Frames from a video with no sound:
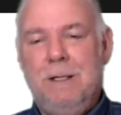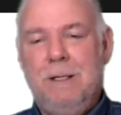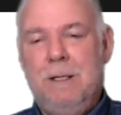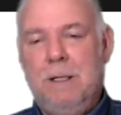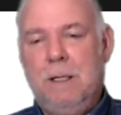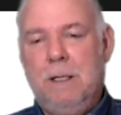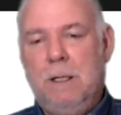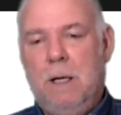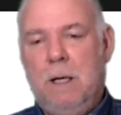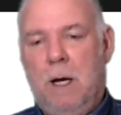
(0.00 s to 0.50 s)

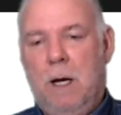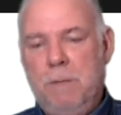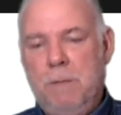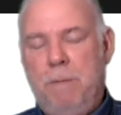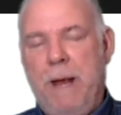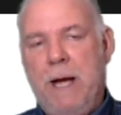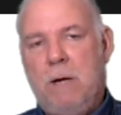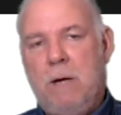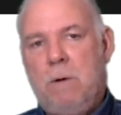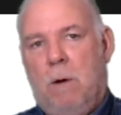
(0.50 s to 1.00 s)
on the
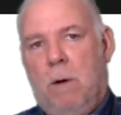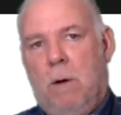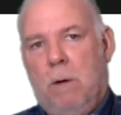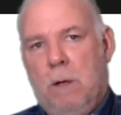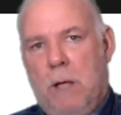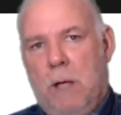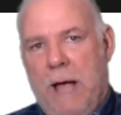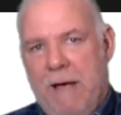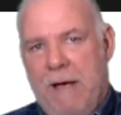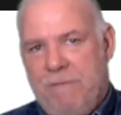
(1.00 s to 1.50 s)

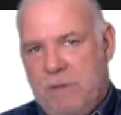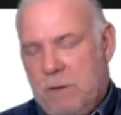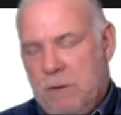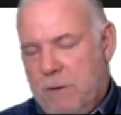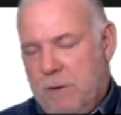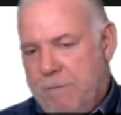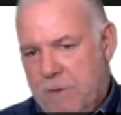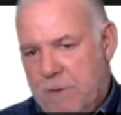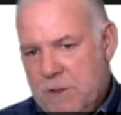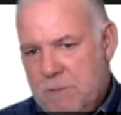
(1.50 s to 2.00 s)
bankroll after
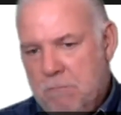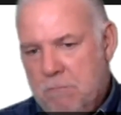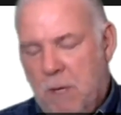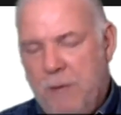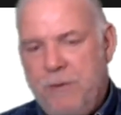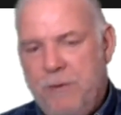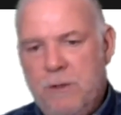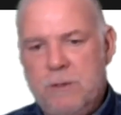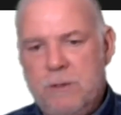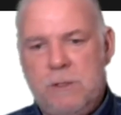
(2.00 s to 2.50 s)
the first
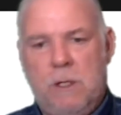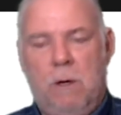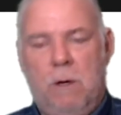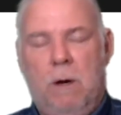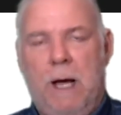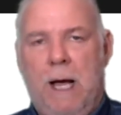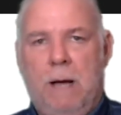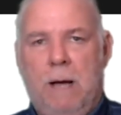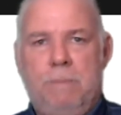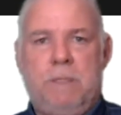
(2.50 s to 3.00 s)
month or
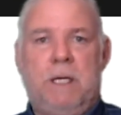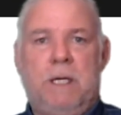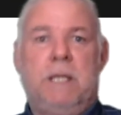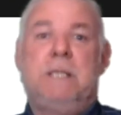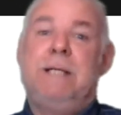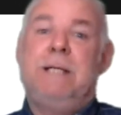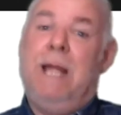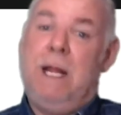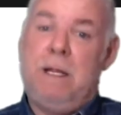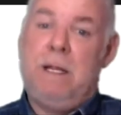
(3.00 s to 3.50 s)
so, I'm going
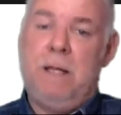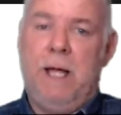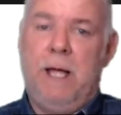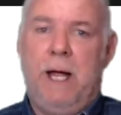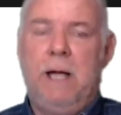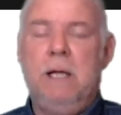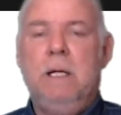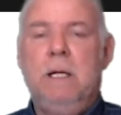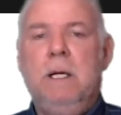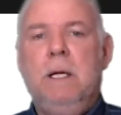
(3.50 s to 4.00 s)
to take
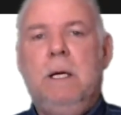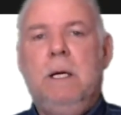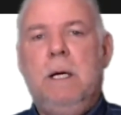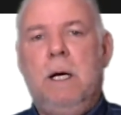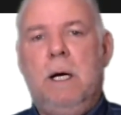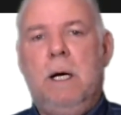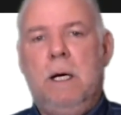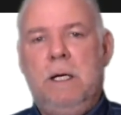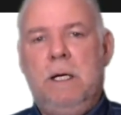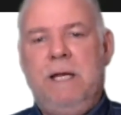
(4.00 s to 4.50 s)
that,
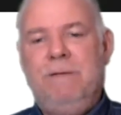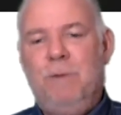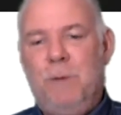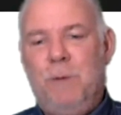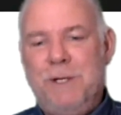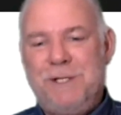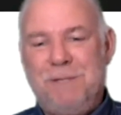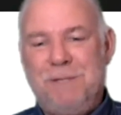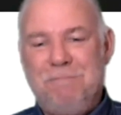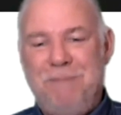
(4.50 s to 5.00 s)
even
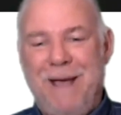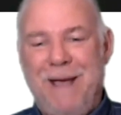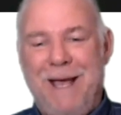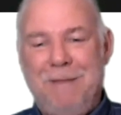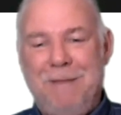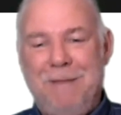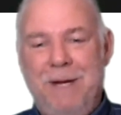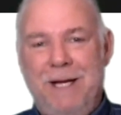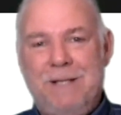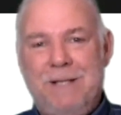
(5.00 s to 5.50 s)
with some
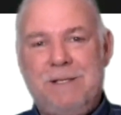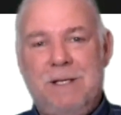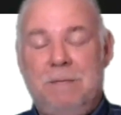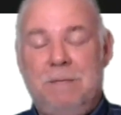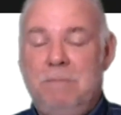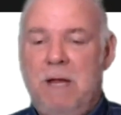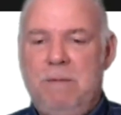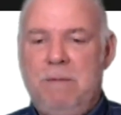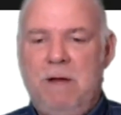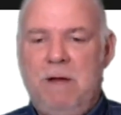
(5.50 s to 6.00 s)
bad beats
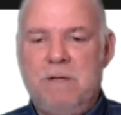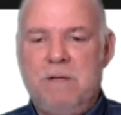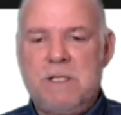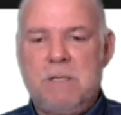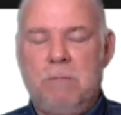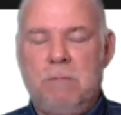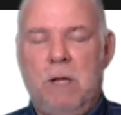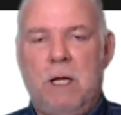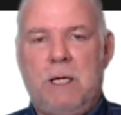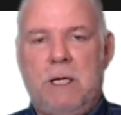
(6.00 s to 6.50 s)
and maybe even
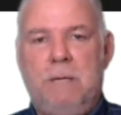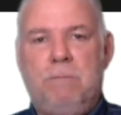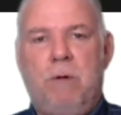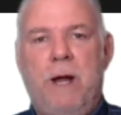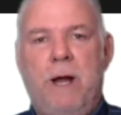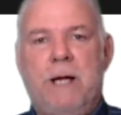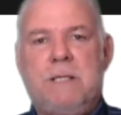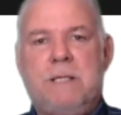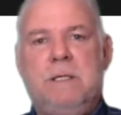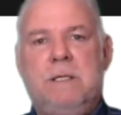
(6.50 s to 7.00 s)
some lucky
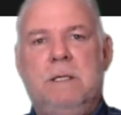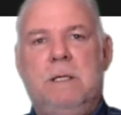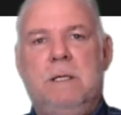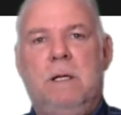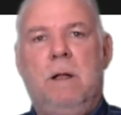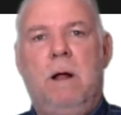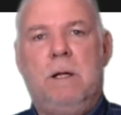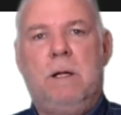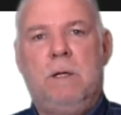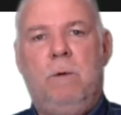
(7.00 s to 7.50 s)
breaks
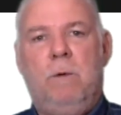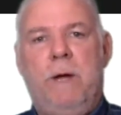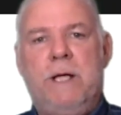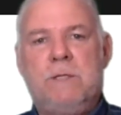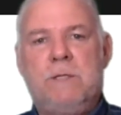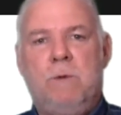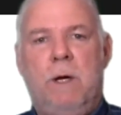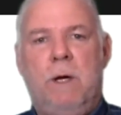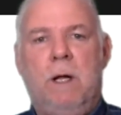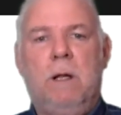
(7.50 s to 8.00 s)
along the way
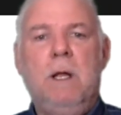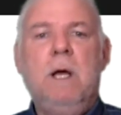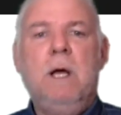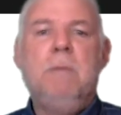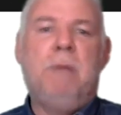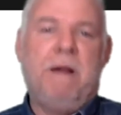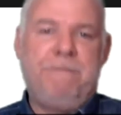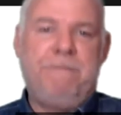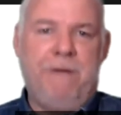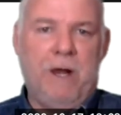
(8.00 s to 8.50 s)
as well.
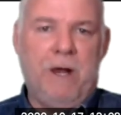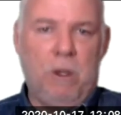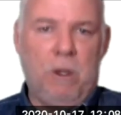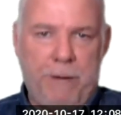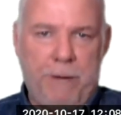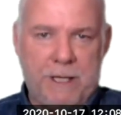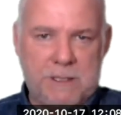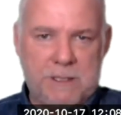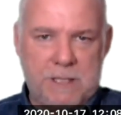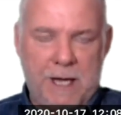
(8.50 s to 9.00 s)
My final
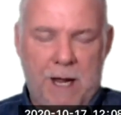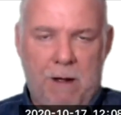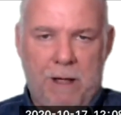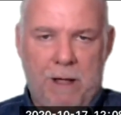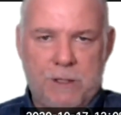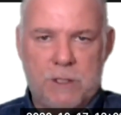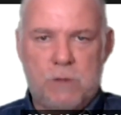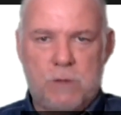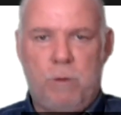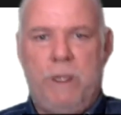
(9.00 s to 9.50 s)
bets now,
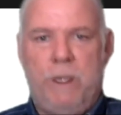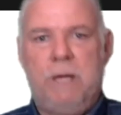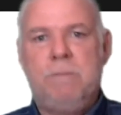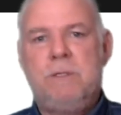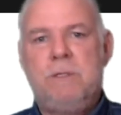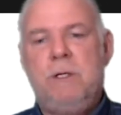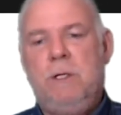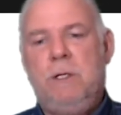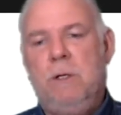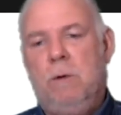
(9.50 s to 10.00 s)
I'll just read
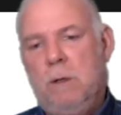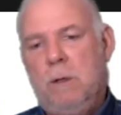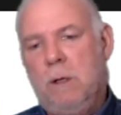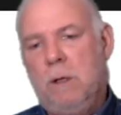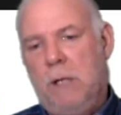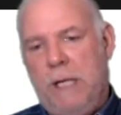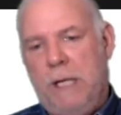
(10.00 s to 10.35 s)
them to you.